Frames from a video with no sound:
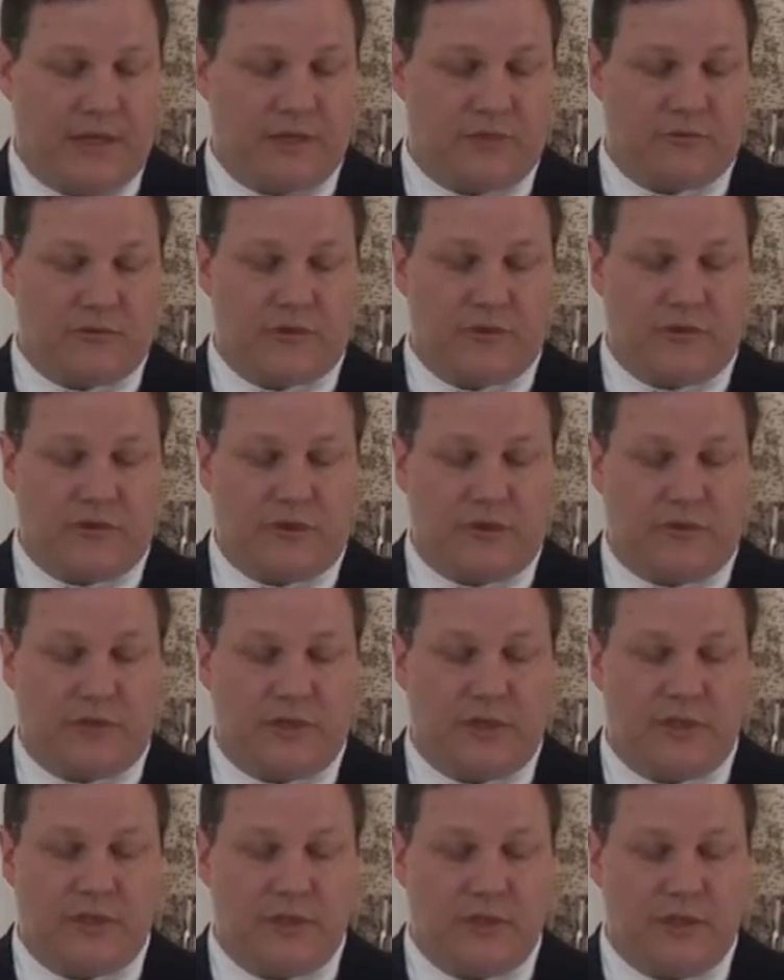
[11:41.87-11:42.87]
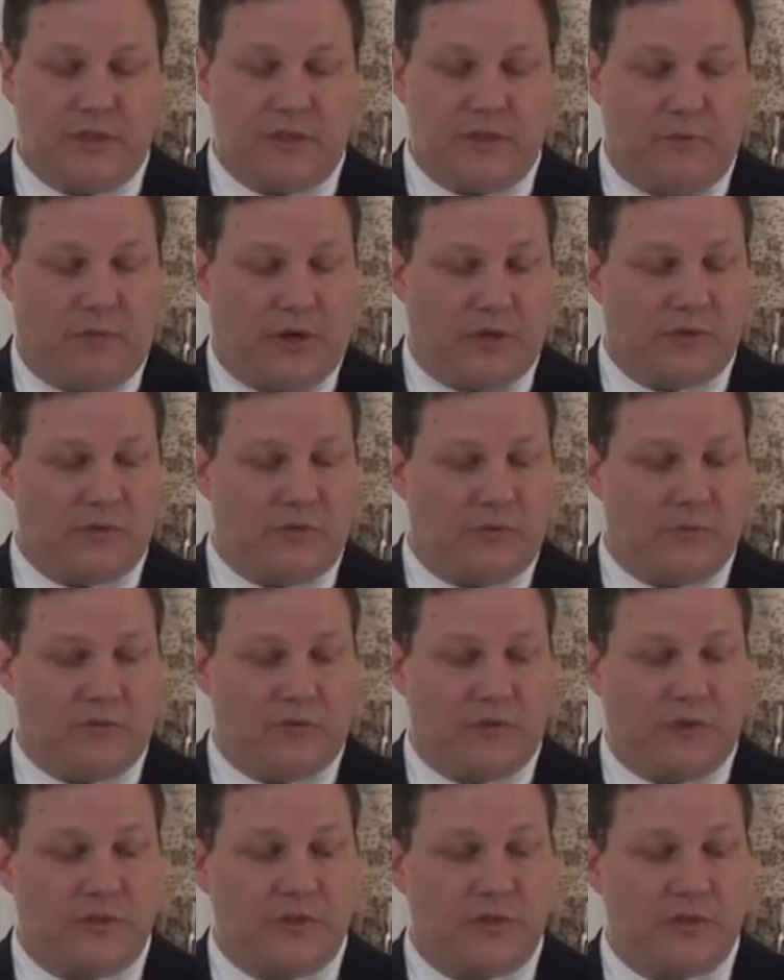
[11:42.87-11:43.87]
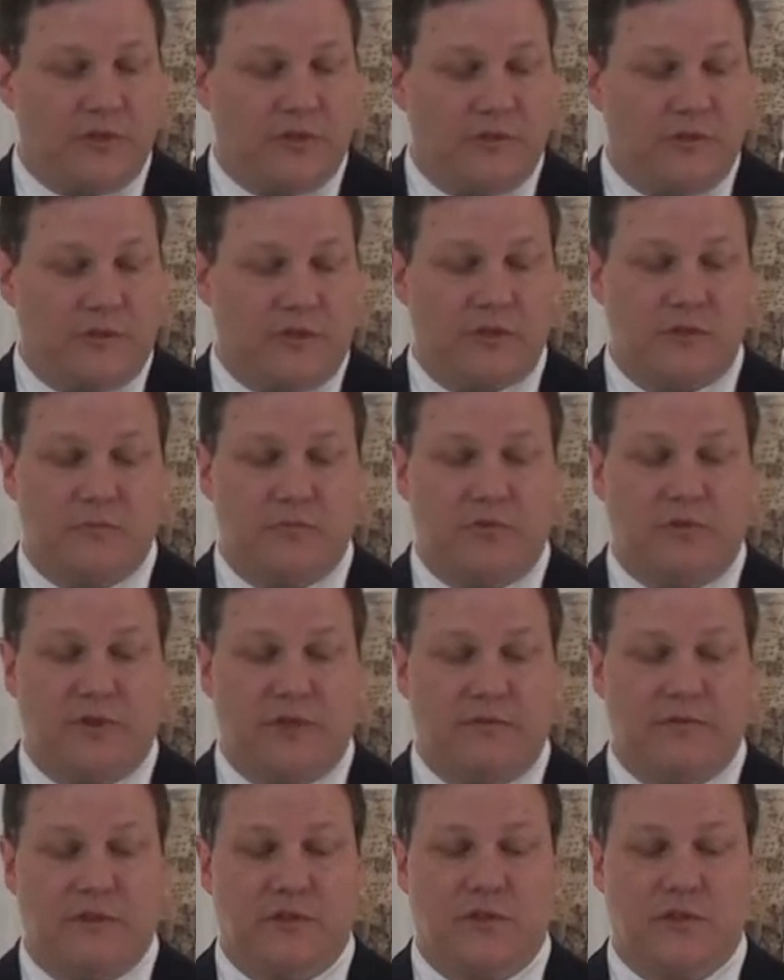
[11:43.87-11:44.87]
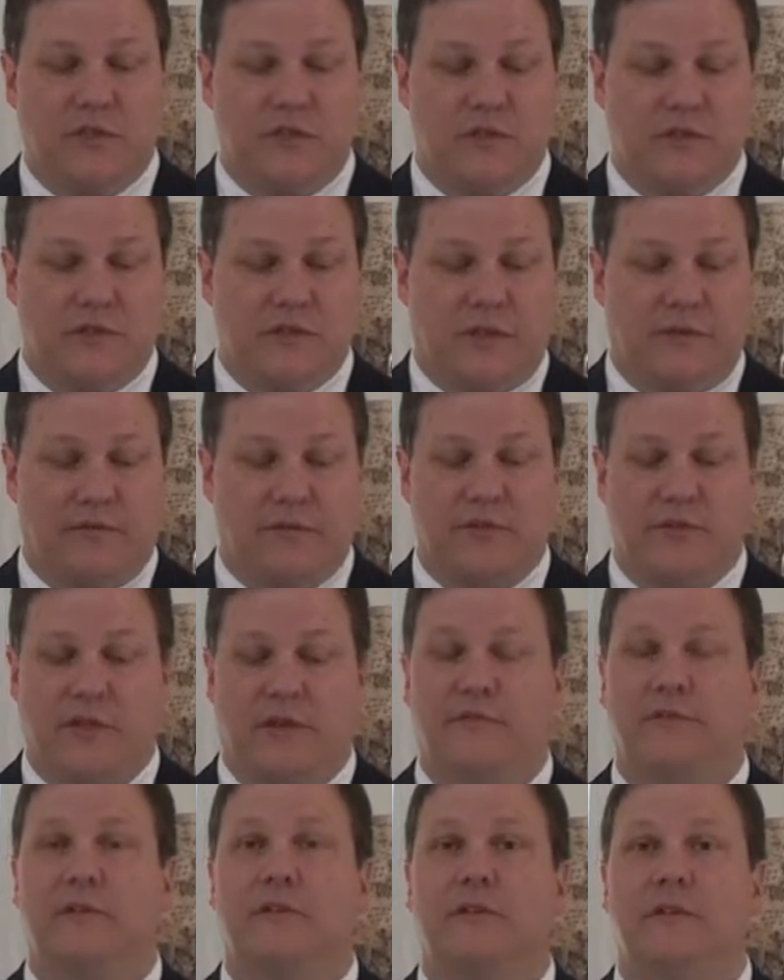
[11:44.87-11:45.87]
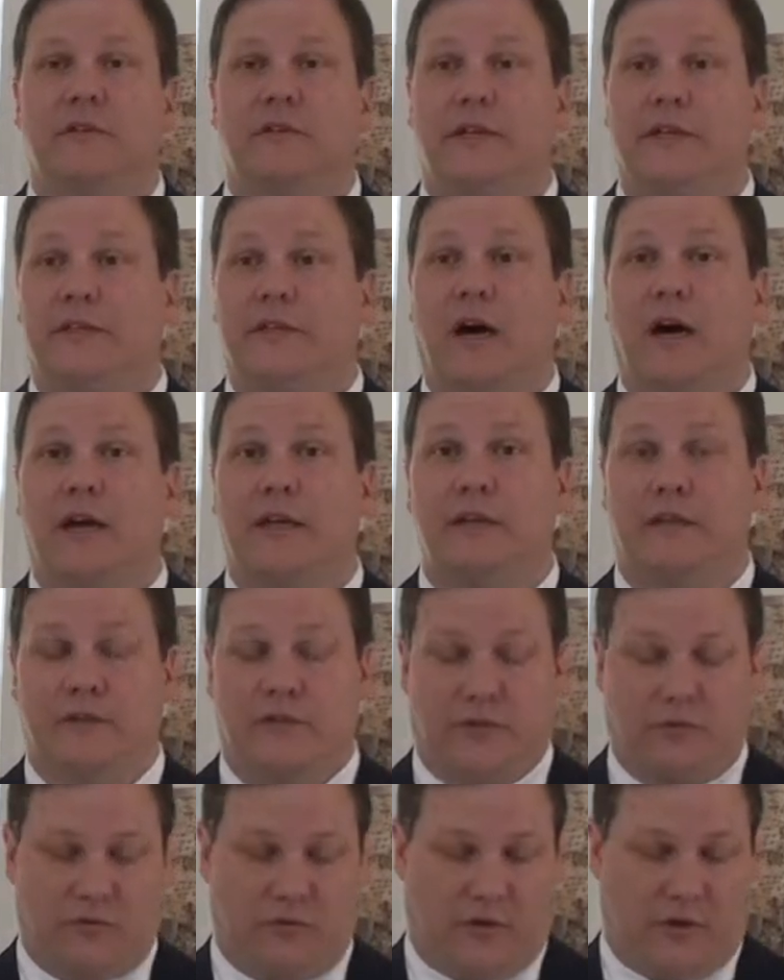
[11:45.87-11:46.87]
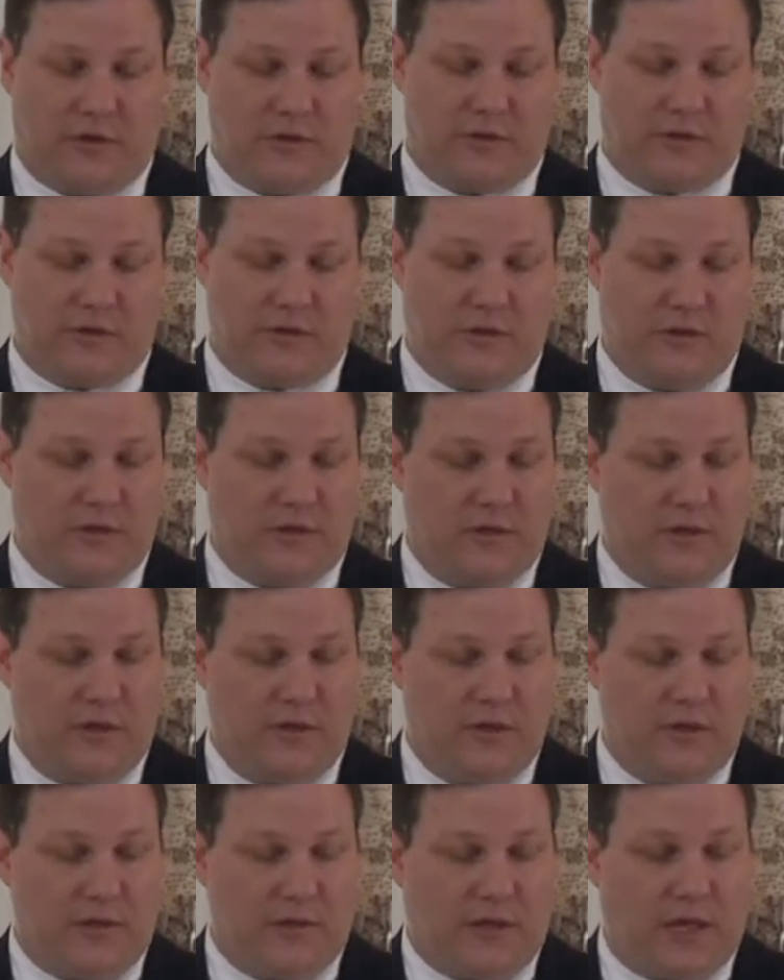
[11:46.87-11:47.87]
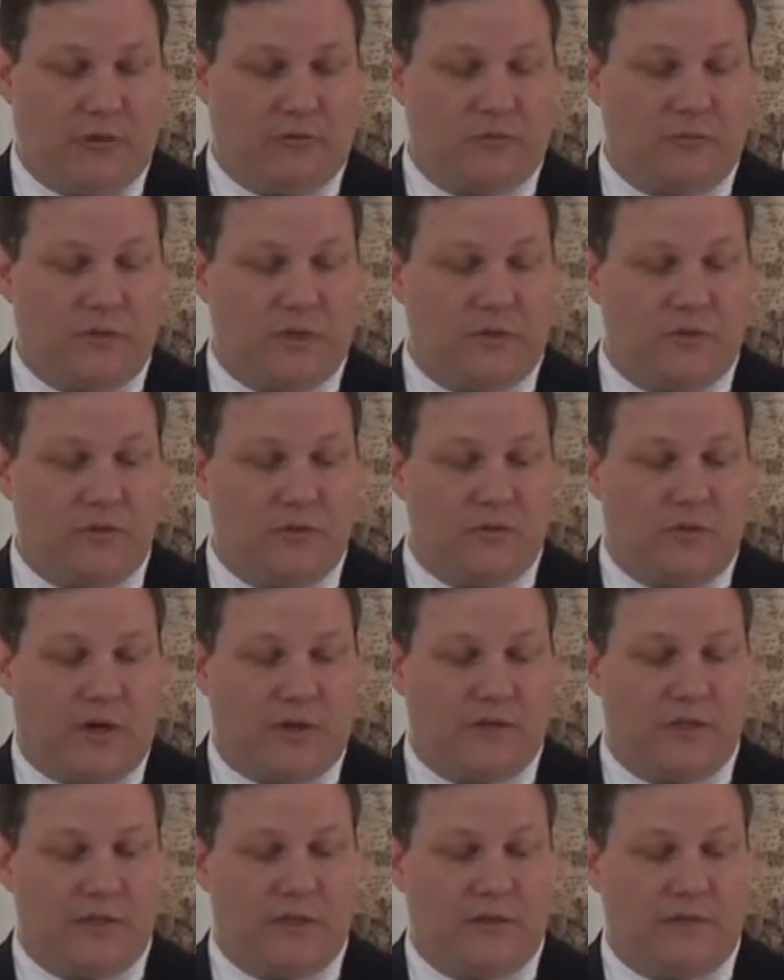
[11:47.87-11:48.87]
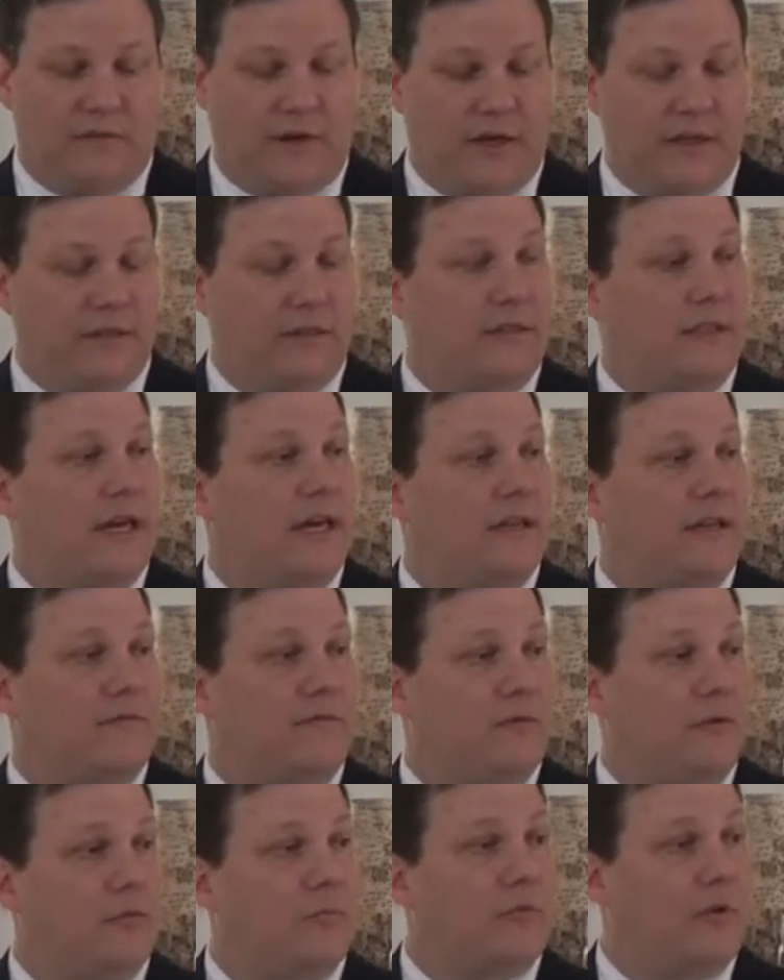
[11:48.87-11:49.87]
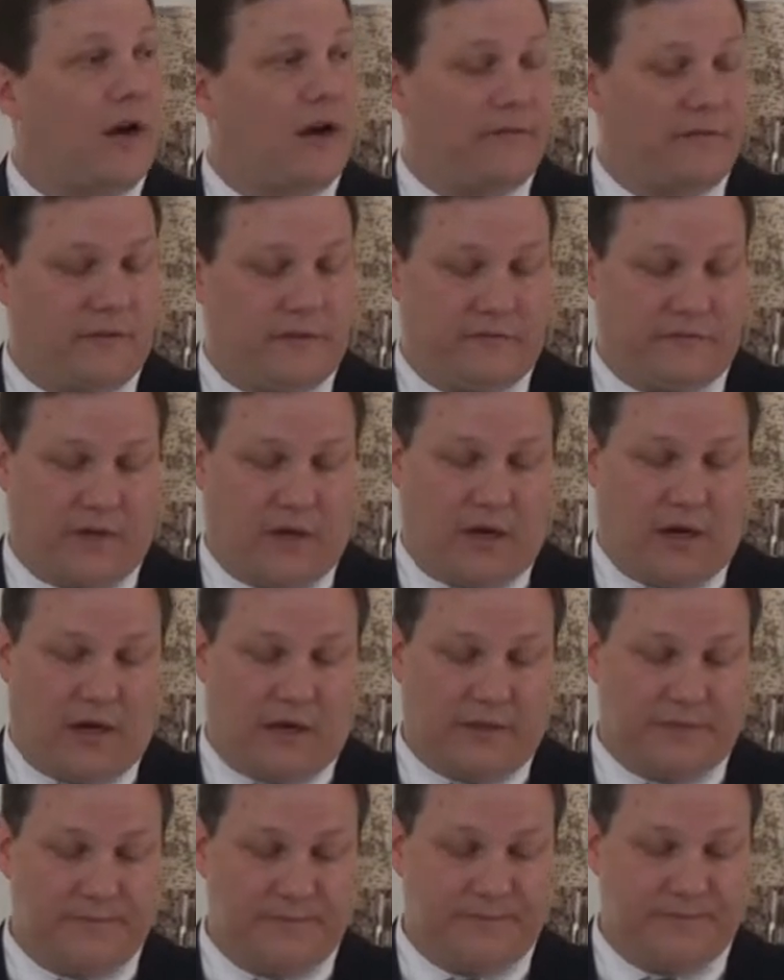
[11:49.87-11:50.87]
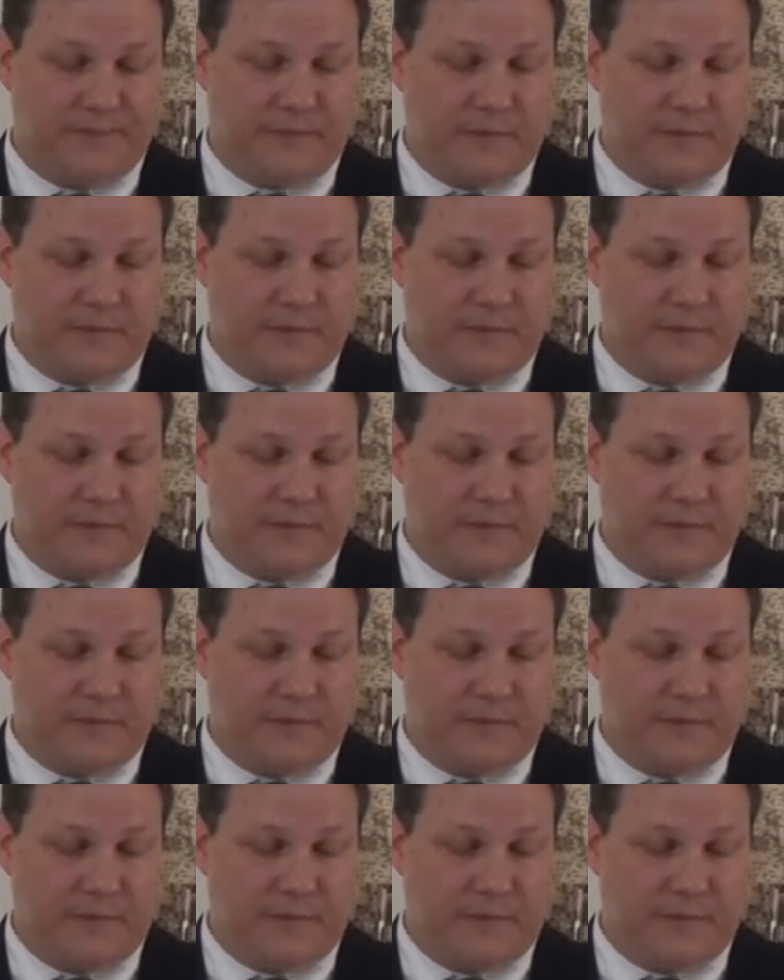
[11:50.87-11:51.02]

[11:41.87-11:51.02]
Interestingly, the Muslim religion doesn't believe that Jesus ever suffered and died on the cross. That would be too undignified a death for a prophet of God.